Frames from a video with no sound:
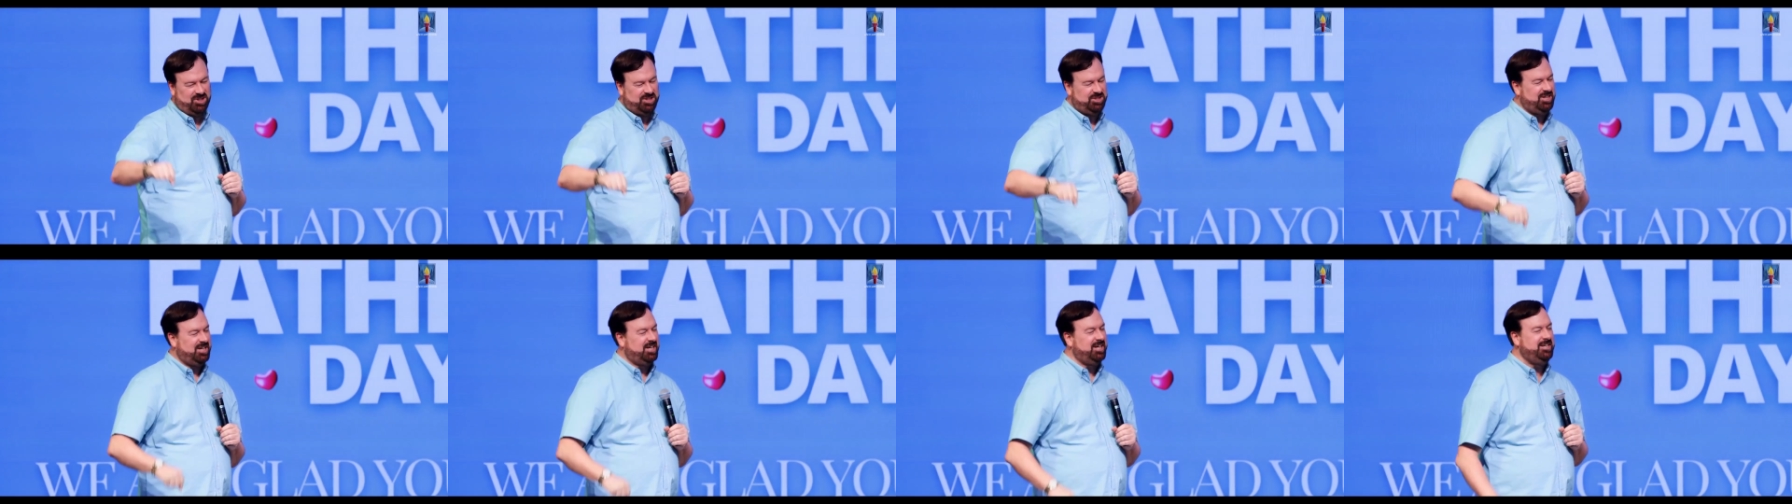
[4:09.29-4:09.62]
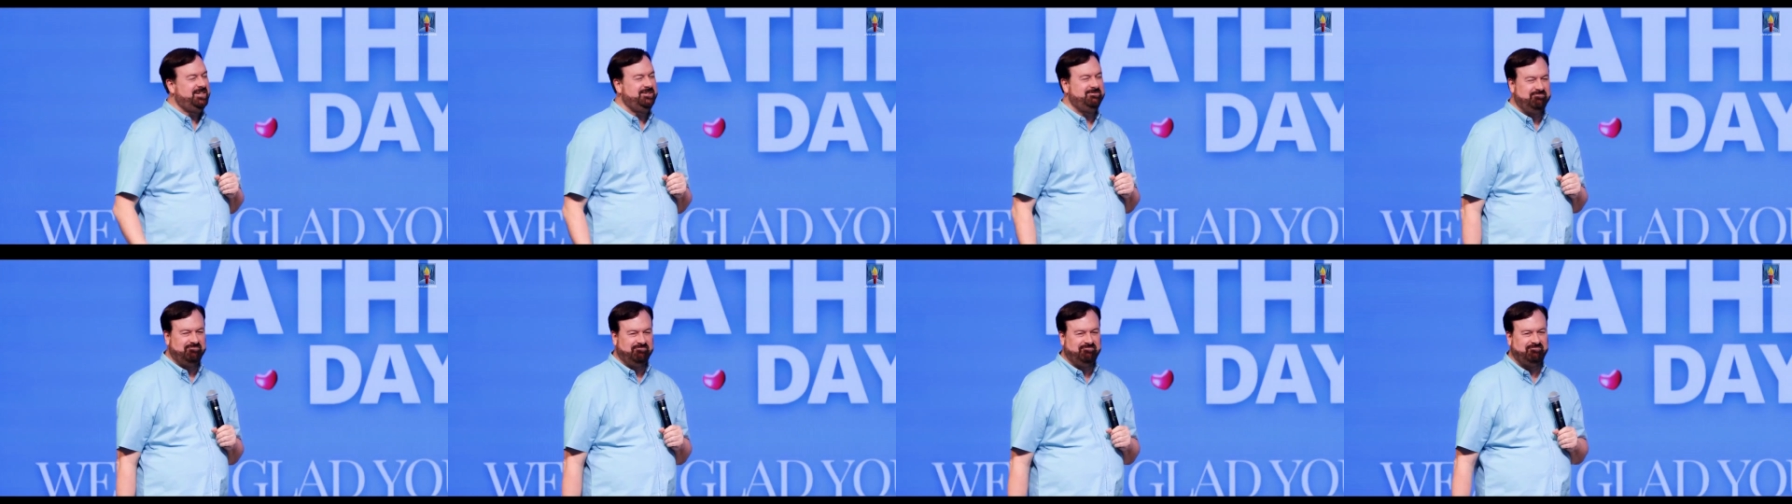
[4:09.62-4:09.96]
tight."
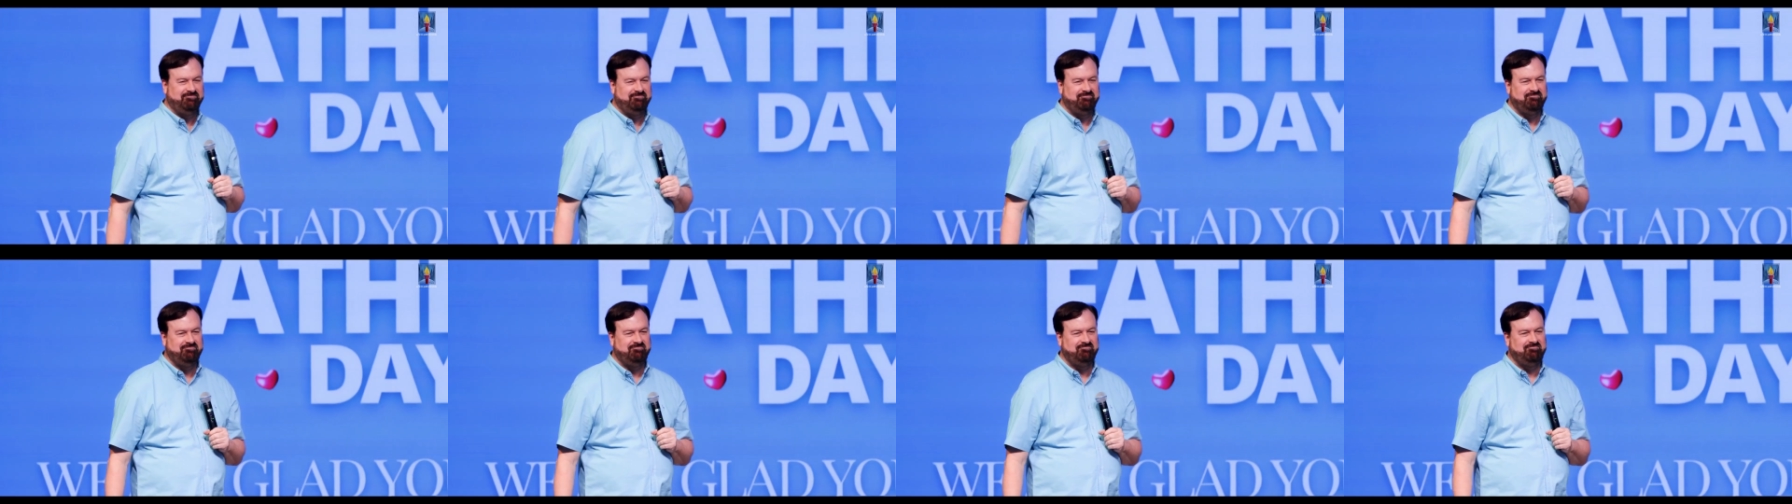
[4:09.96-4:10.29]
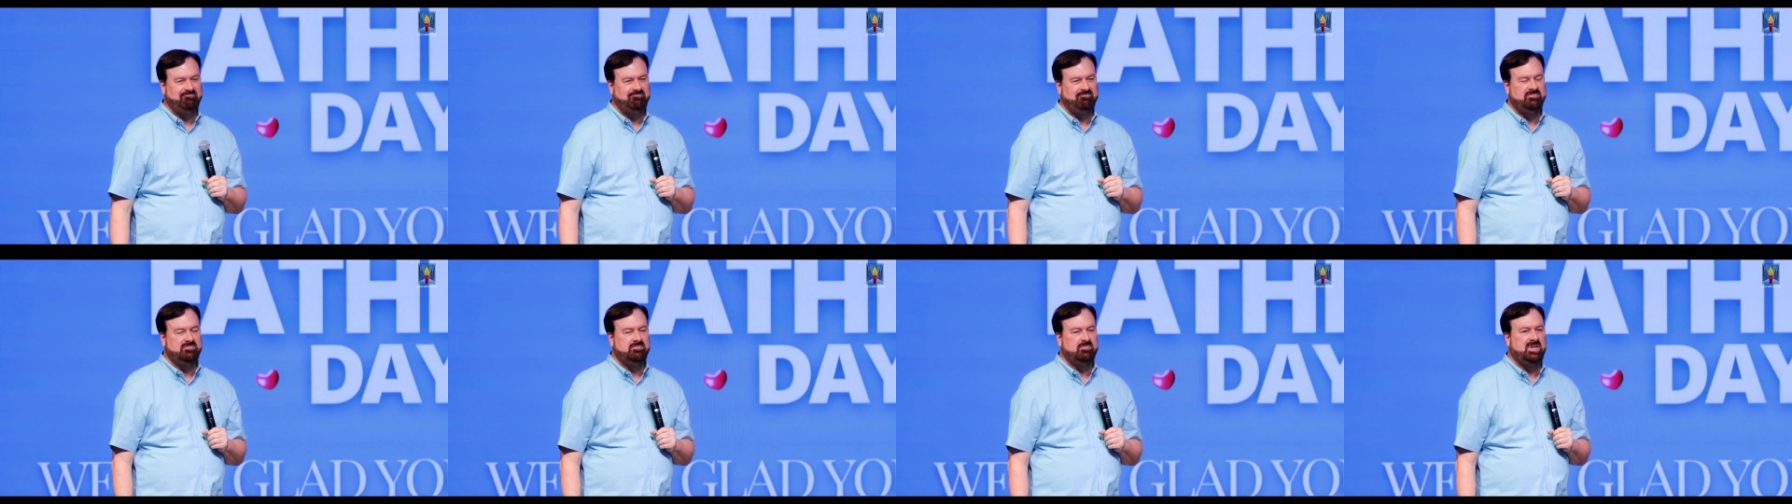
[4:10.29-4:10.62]

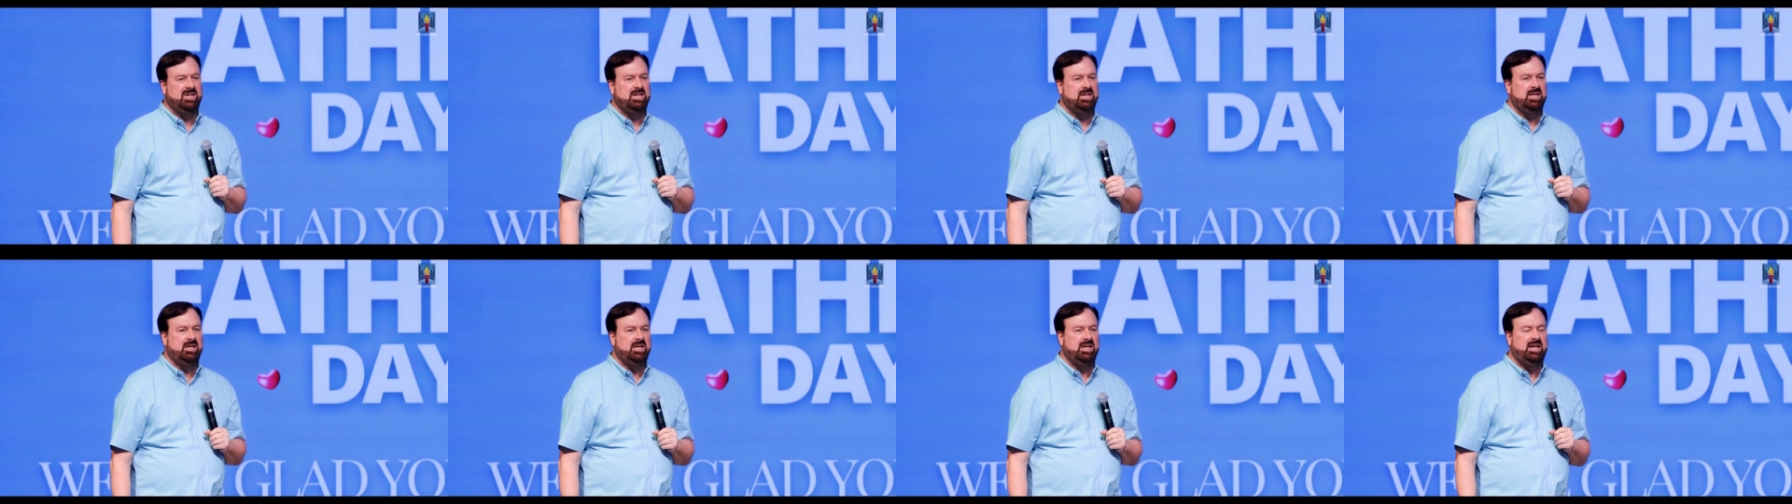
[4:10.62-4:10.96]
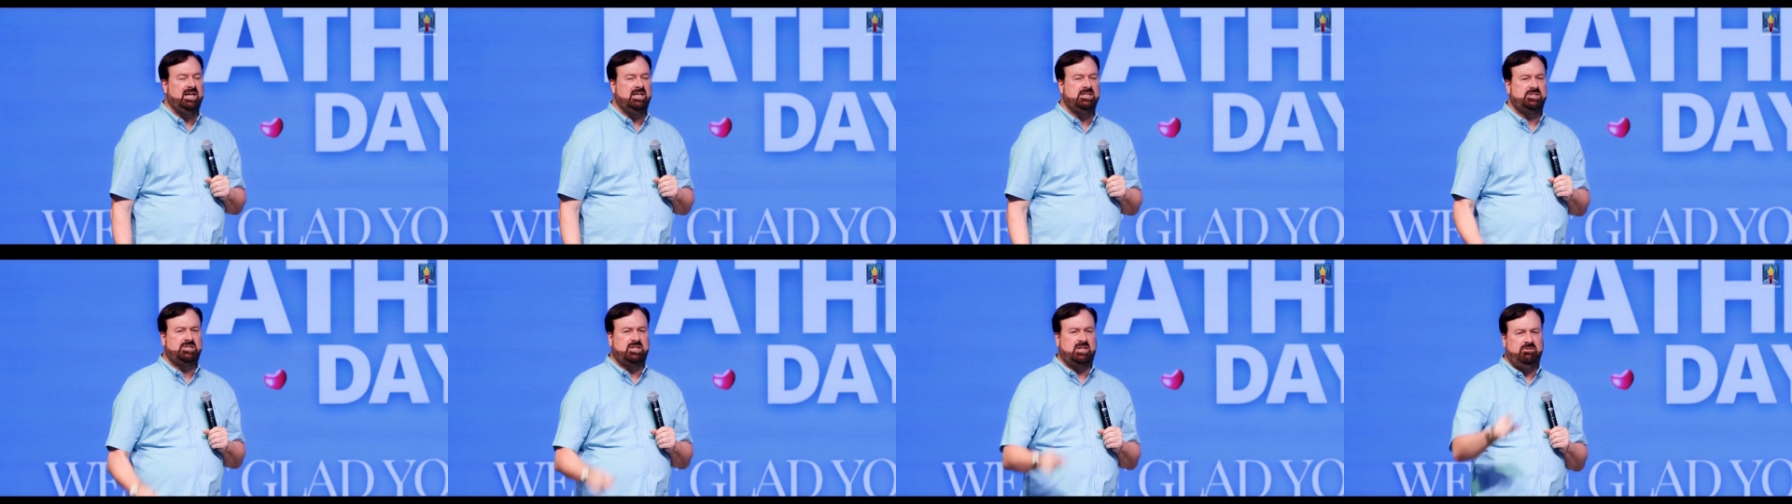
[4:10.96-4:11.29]

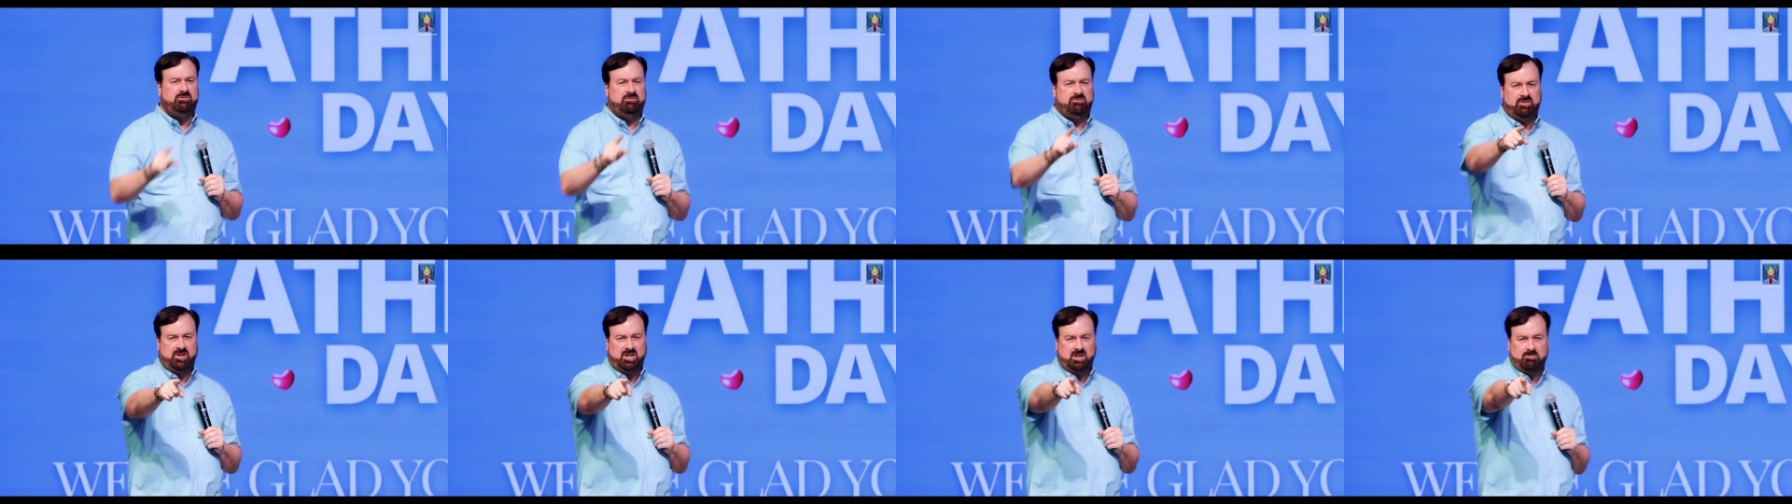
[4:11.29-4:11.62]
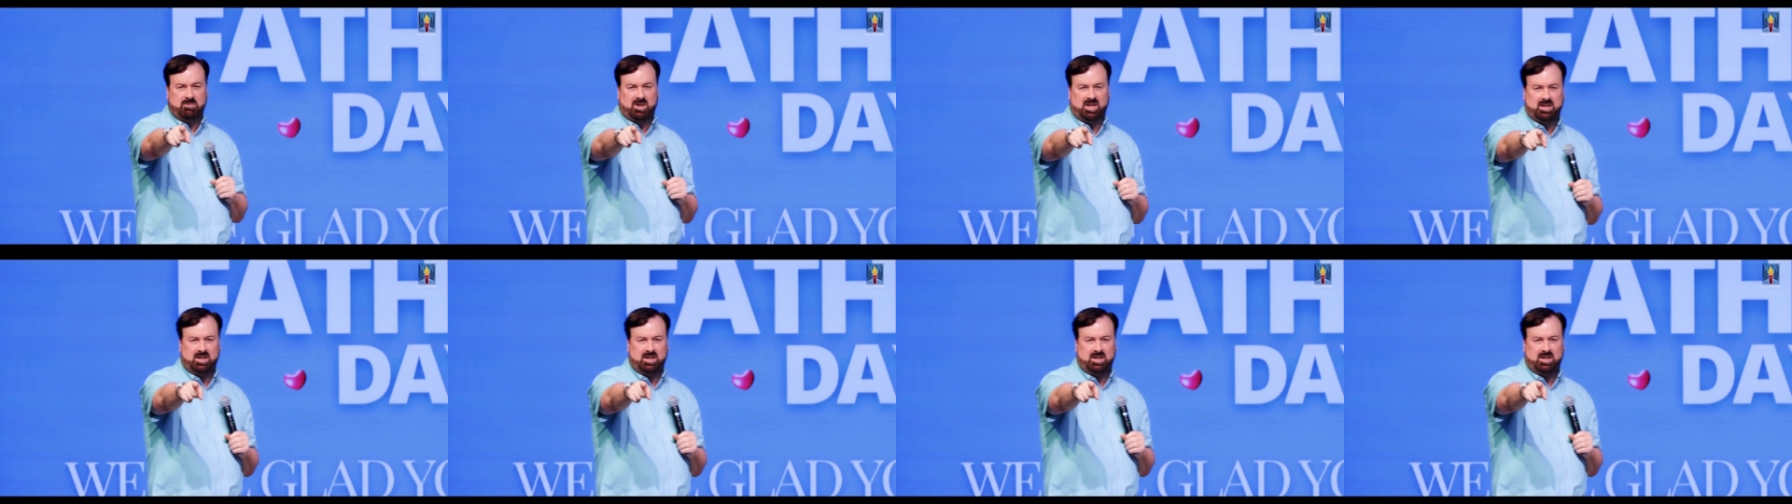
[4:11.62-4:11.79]
He said, "Feed my